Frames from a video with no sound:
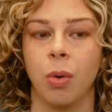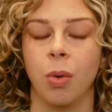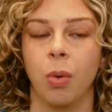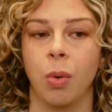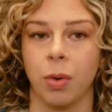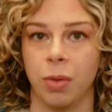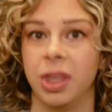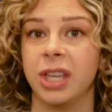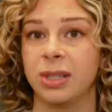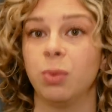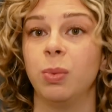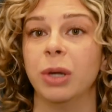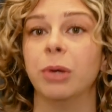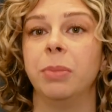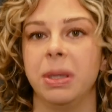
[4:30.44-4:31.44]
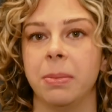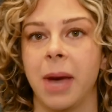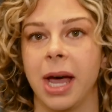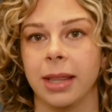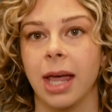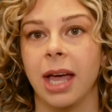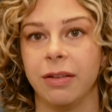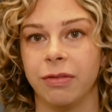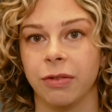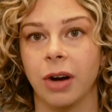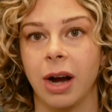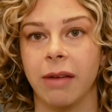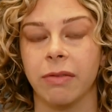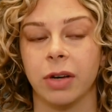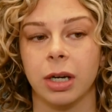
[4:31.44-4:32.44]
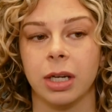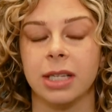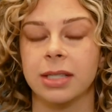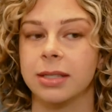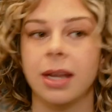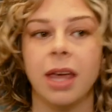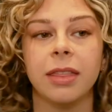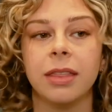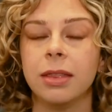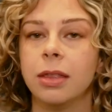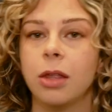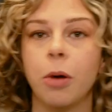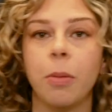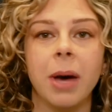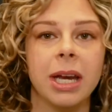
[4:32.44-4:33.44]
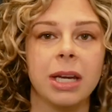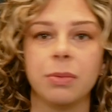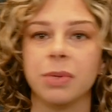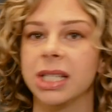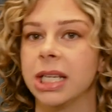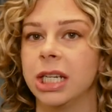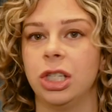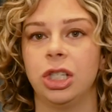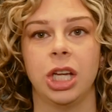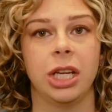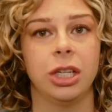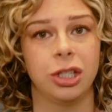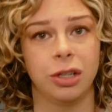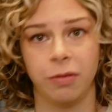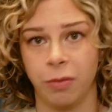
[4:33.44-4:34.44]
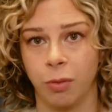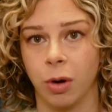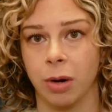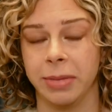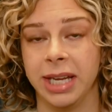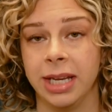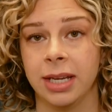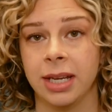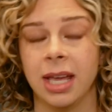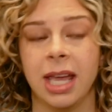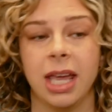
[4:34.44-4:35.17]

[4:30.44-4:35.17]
or this will be my life forever. Because nobody was going to change it for me.